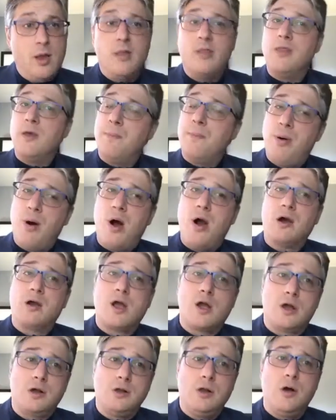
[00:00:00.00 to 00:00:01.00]
The
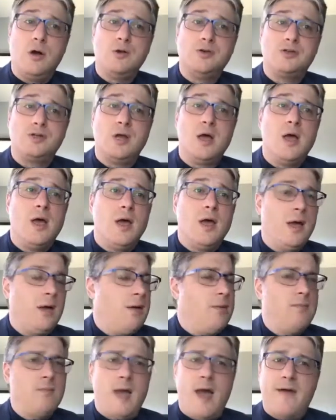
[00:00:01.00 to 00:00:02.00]
park closed
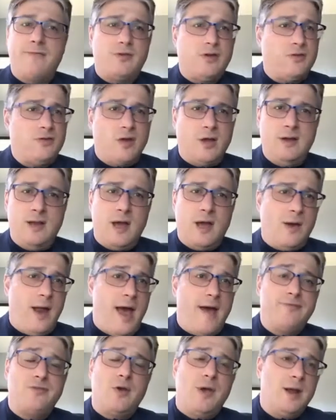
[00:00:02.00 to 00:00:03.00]
after sundown,
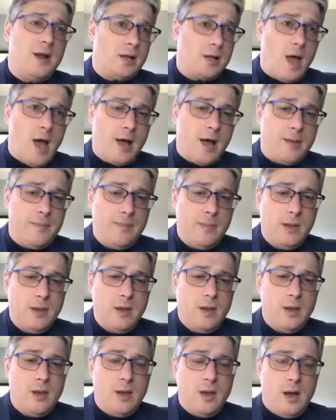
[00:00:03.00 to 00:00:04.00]
after 8 o'clock.
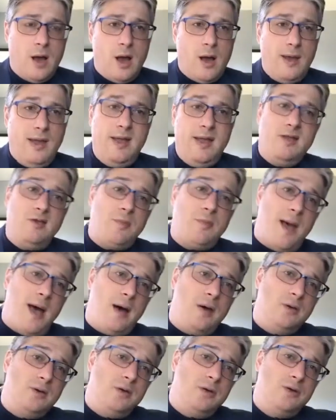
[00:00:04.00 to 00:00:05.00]
It
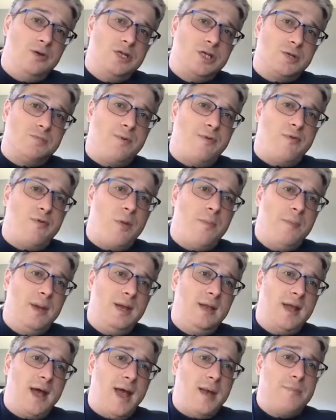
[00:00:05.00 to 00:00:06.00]
was just before
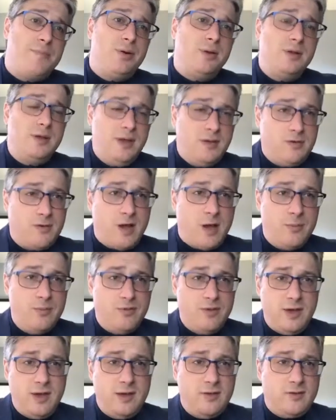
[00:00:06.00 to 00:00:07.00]
midnight. Police
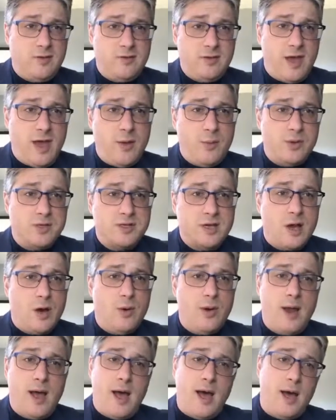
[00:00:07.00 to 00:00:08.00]
comes in, says, "Hey, what's
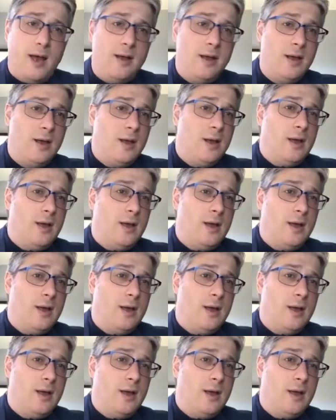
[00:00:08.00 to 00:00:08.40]
going on?"